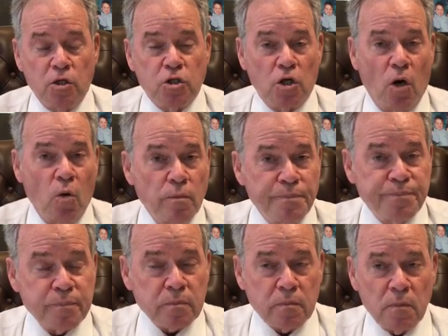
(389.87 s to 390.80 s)
So
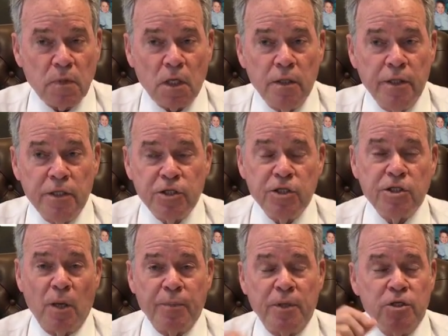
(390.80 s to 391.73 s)
this
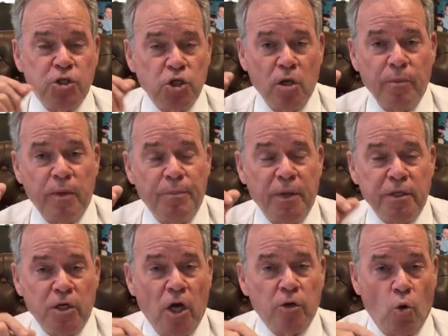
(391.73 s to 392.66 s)
is something that should have
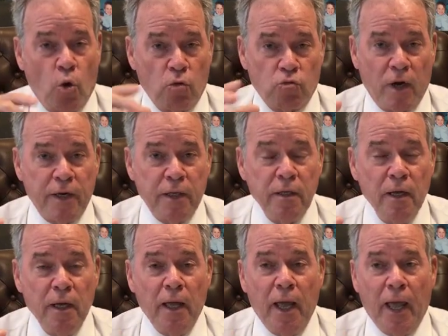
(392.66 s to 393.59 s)
been done already,
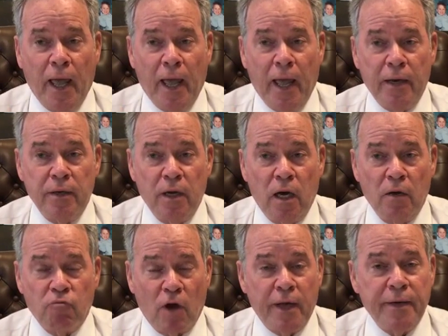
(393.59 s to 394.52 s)
and
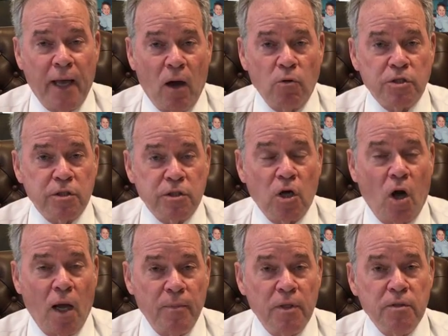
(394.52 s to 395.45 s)
right now it's a
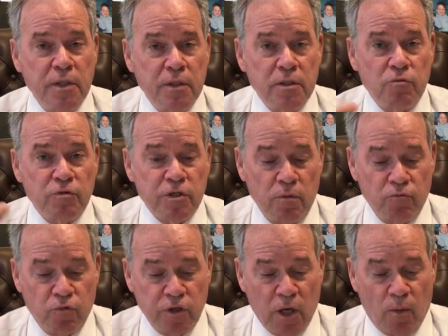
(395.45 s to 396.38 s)
time it needs to
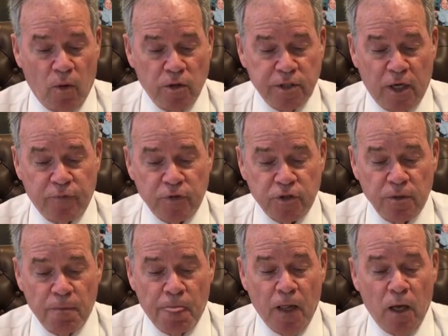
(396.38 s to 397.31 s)
redouble its efforts.